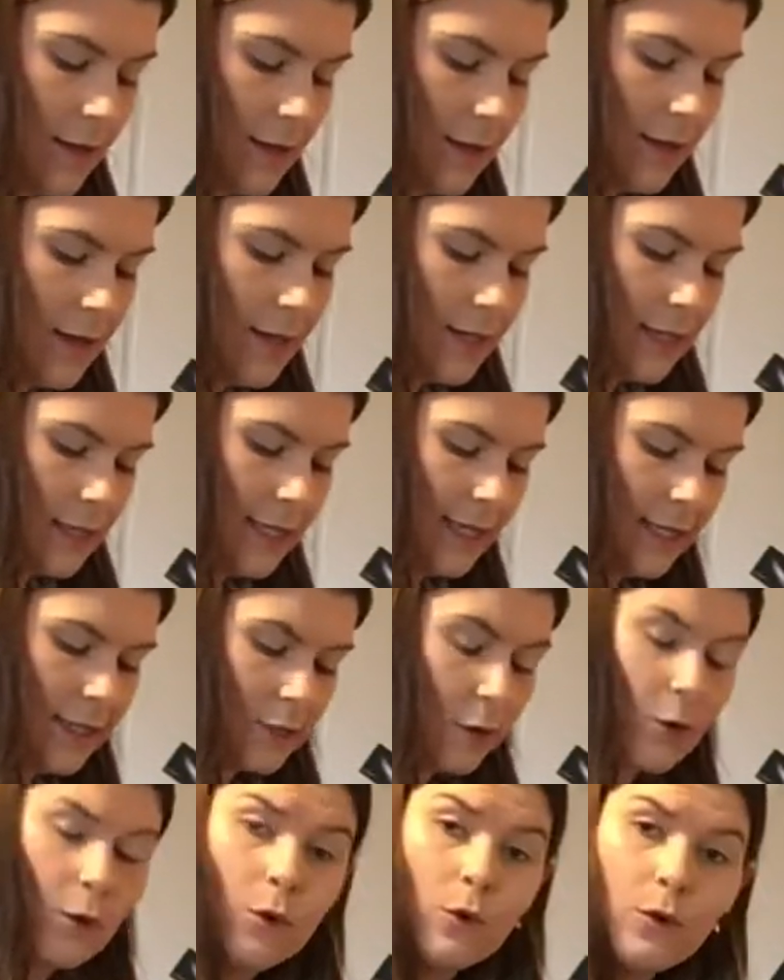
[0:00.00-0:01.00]
until
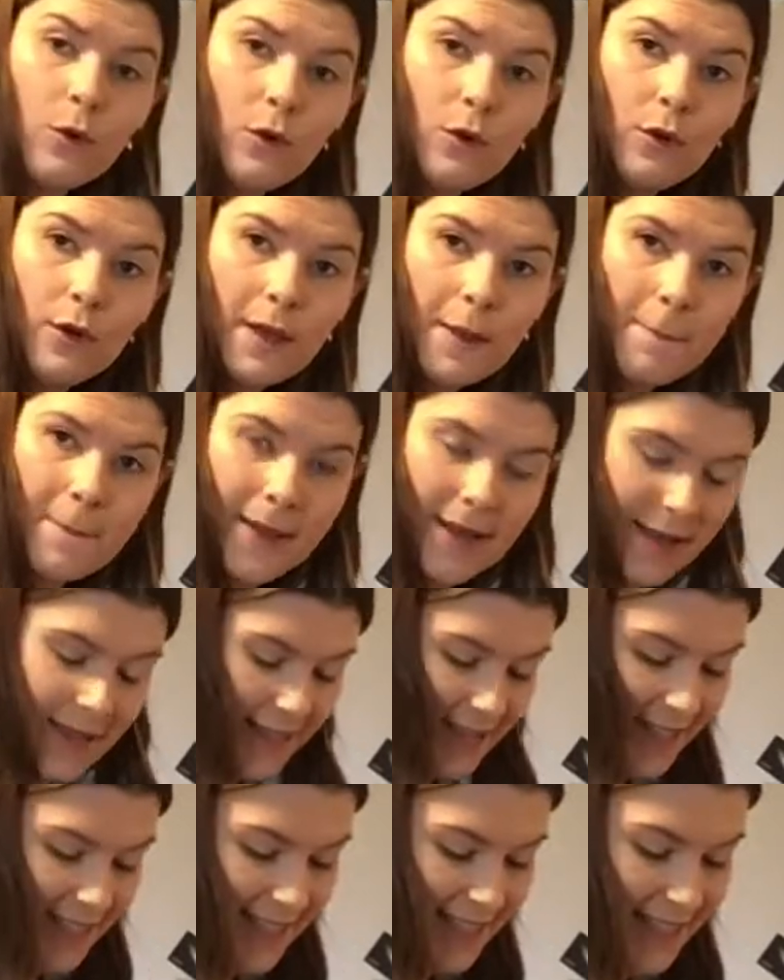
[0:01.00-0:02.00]
it's all
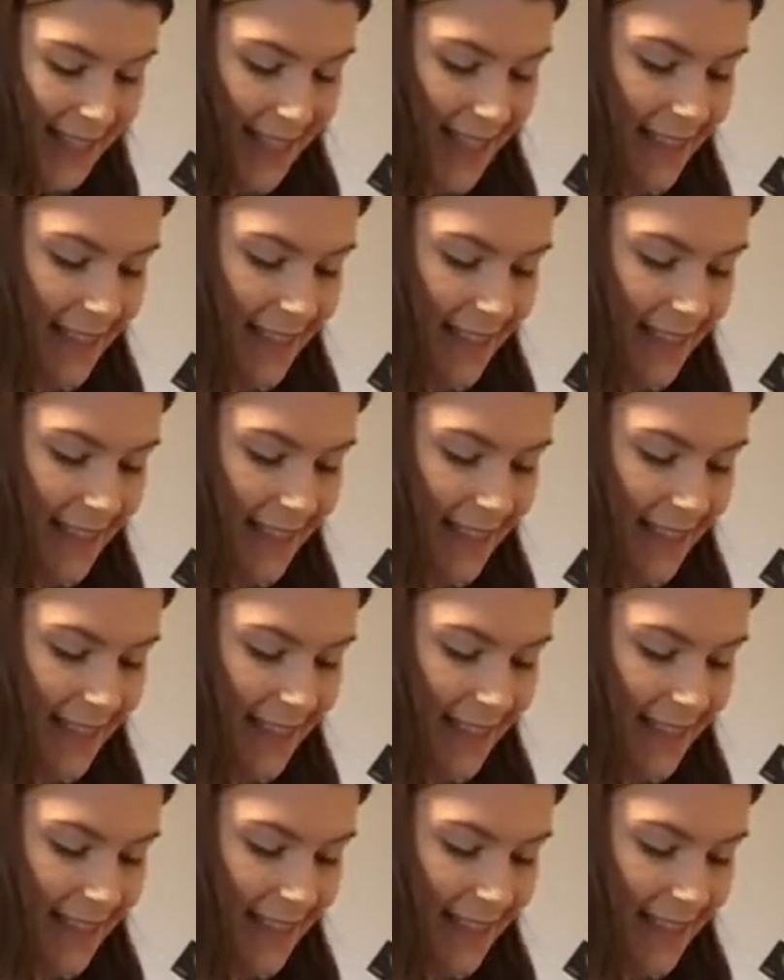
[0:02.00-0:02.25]
combined.